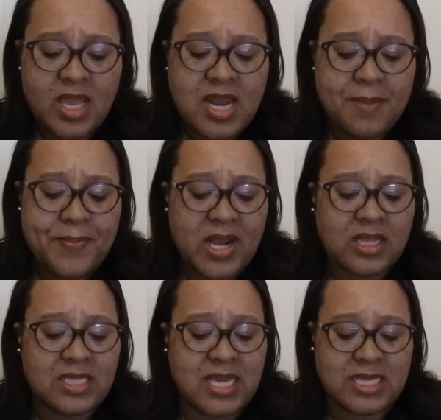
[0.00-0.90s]
And I
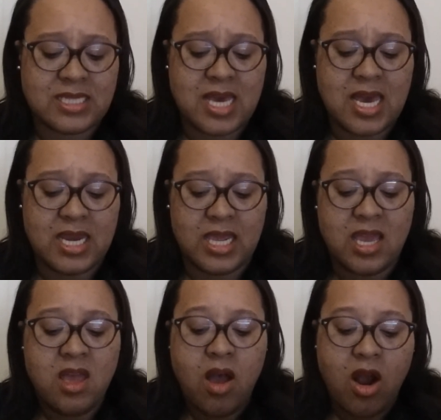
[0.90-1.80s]
barely taste the honey.
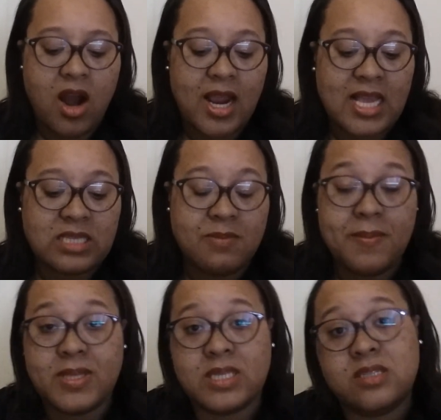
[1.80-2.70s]
Or I guess
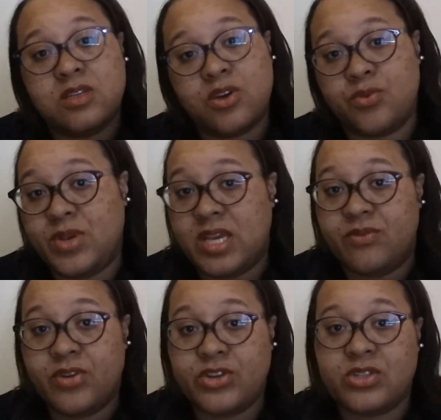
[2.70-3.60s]
maybe this is a
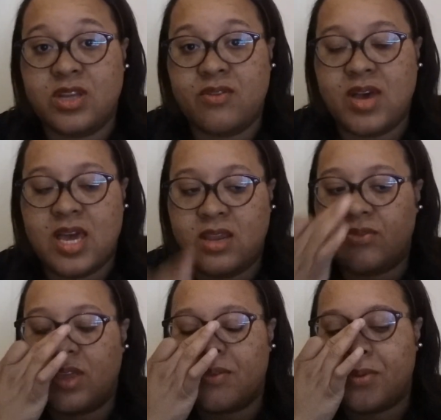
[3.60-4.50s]
Korean version of a honey
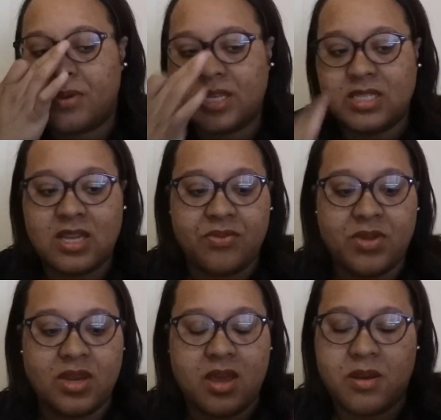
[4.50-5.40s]
flavor. It's
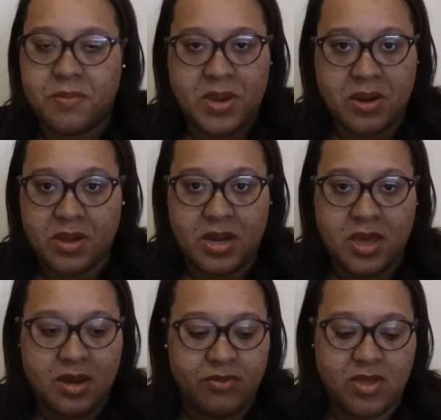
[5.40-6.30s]
definitely not an American
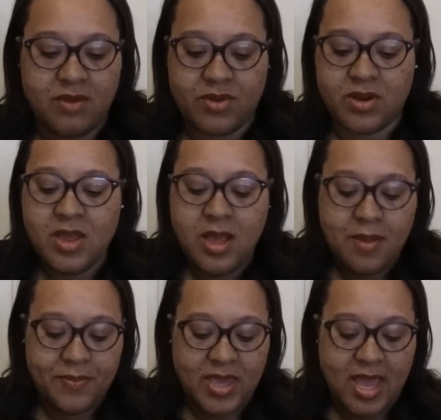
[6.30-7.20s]
honey flavor.
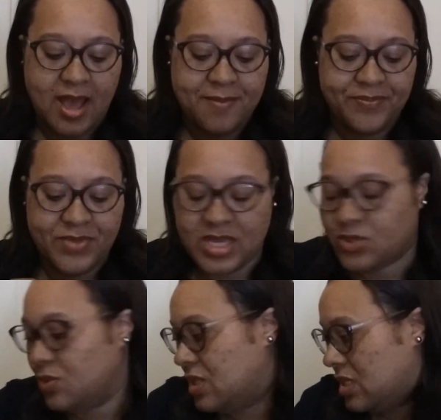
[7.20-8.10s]
But yeah,
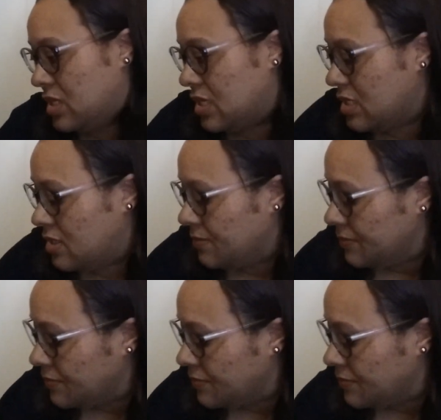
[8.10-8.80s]
that's what this is.